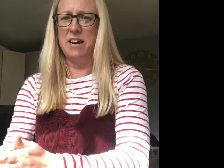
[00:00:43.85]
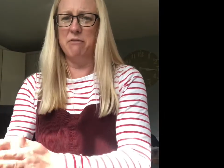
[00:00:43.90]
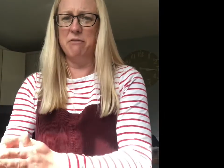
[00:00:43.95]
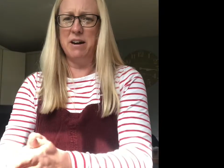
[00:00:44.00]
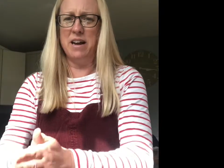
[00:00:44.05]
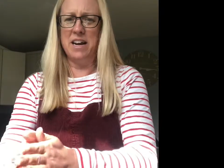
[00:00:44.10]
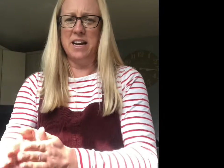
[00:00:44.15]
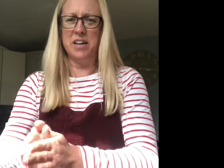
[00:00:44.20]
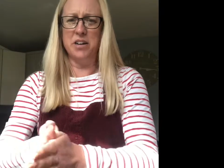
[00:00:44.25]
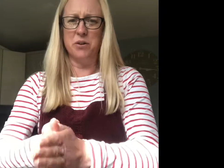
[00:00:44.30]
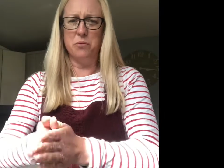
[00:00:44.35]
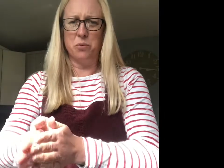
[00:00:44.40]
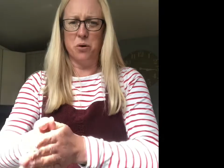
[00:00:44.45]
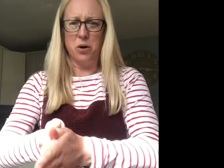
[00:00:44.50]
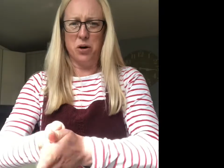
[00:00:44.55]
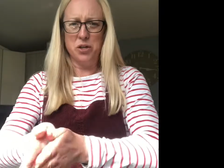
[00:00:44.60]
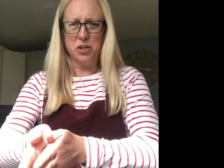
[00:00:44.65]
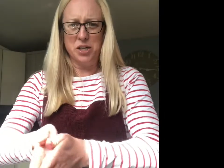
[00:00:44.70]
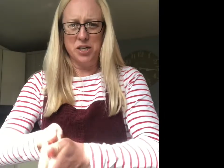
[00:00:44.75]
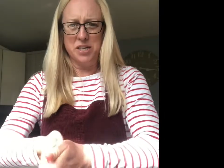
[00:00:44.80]
really good
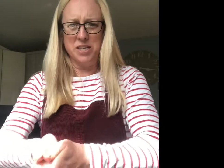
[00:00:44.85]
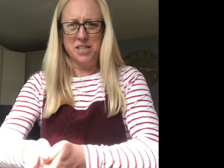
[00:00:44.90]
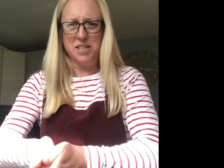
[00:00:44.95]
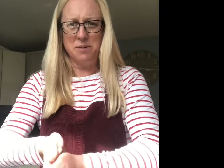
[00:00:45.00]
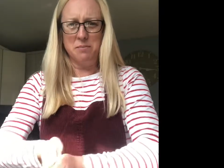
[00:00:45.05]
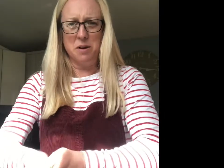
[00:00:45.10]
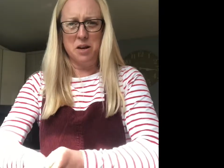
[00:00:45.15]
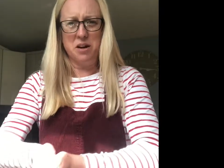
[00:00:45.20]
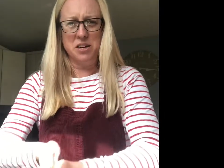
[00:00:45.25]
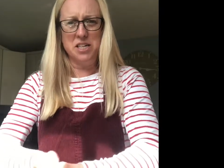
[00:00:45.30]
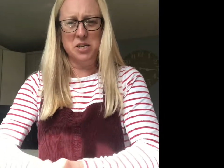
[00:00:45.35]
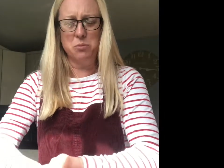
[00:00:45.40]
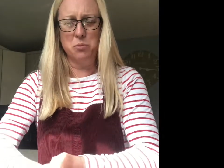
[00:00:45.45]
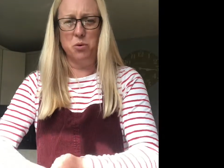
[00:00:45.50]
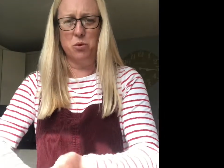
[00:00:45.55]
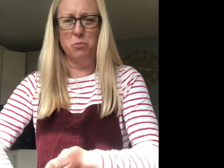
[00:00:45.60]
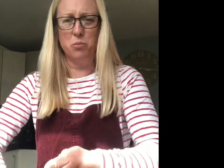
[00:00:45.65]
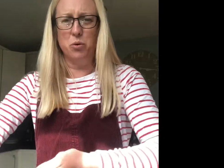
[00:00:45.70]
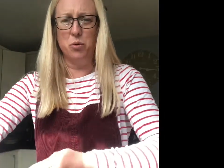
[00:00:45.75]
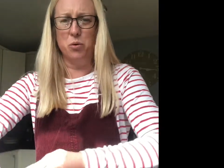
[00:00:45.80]
wash and there's some nice
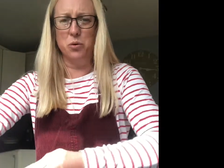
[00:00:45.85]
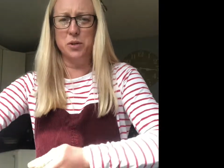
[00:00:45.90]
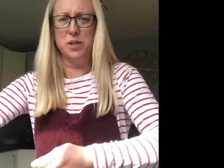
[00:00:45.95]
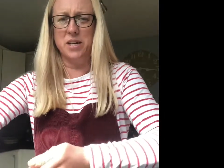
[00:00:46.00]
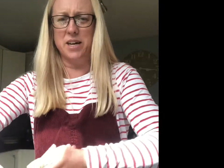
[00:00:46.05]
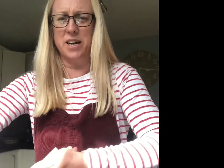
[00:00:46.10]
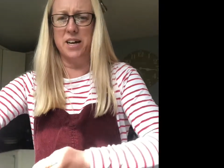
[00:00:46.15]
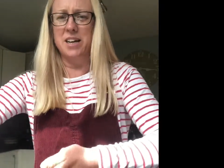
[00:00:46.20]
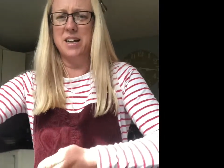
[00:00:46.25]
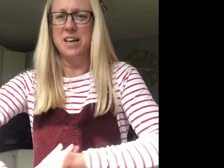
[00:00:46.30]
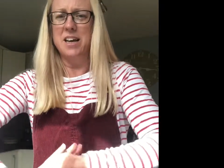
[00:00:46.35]
warm water,